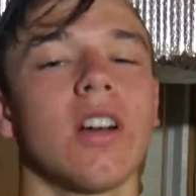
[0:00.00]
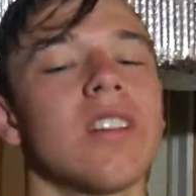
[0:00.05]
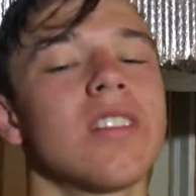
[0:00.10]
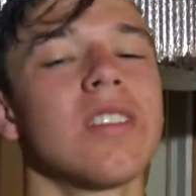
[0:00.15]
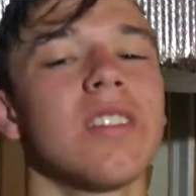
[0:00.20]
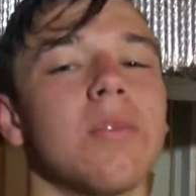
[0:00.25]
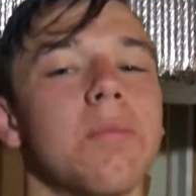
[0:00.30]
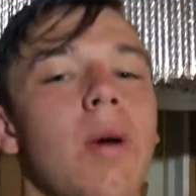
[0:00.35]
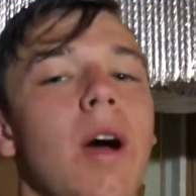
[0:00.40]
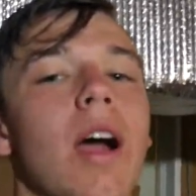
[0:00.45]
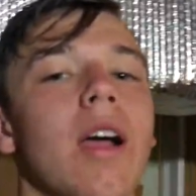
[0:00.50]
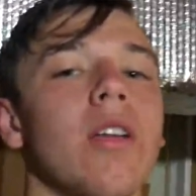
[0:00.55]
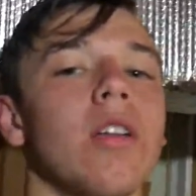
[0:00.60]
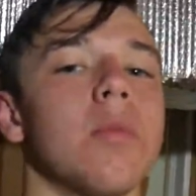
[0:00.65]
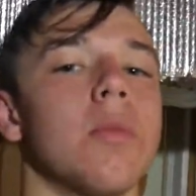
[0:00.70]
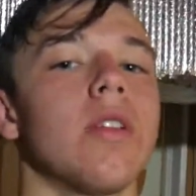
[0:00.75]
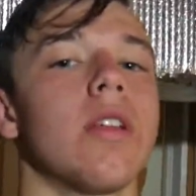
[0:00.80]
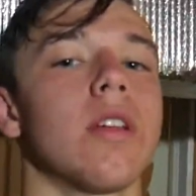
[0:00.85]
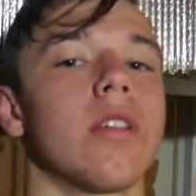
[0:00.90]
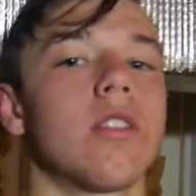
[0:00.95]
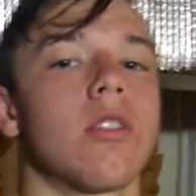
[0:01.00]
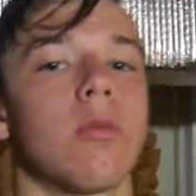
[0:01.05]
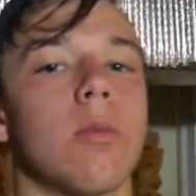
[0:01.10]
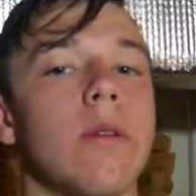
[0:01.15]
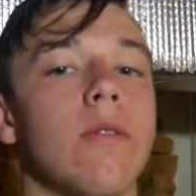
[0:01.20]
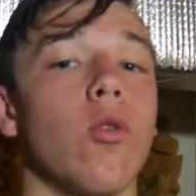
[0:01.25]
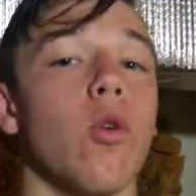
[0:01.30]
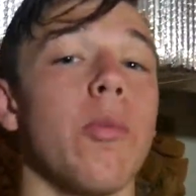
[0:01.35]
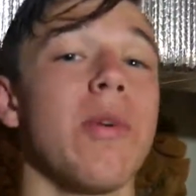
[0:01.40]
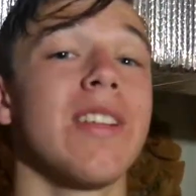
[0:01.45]
It's probably only be like
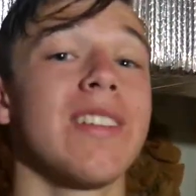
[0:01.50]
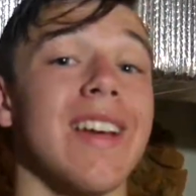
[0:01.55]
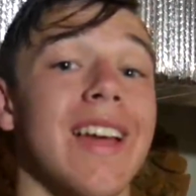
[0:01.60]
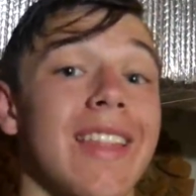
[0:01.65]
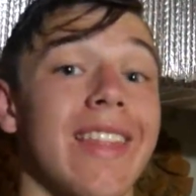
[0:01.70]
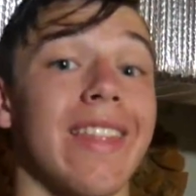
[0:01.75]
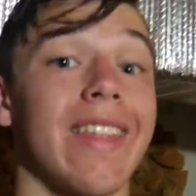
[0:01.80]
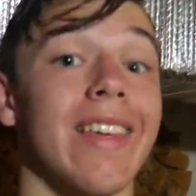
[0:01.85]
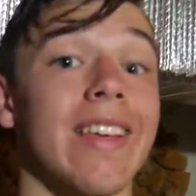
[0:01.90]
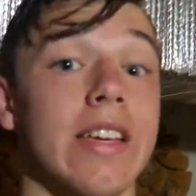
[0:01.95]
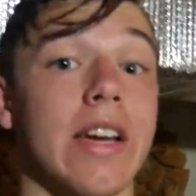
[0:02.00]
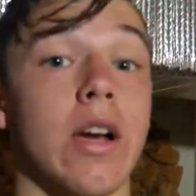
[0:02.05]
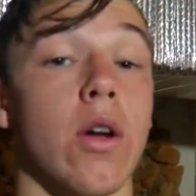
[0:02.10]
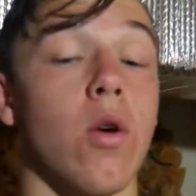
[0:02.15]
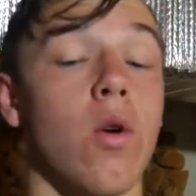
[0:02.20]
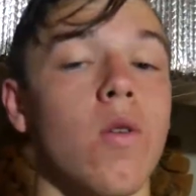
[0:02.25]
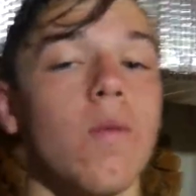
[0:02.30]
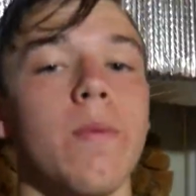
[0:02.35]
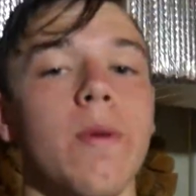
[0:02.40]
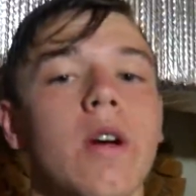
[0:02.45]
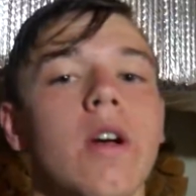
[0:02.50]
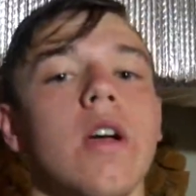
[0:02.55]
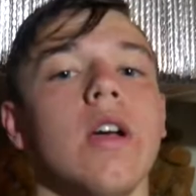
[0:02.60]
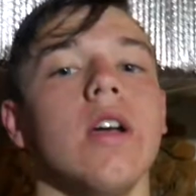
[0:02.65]
three, four minutes, I think, I hope.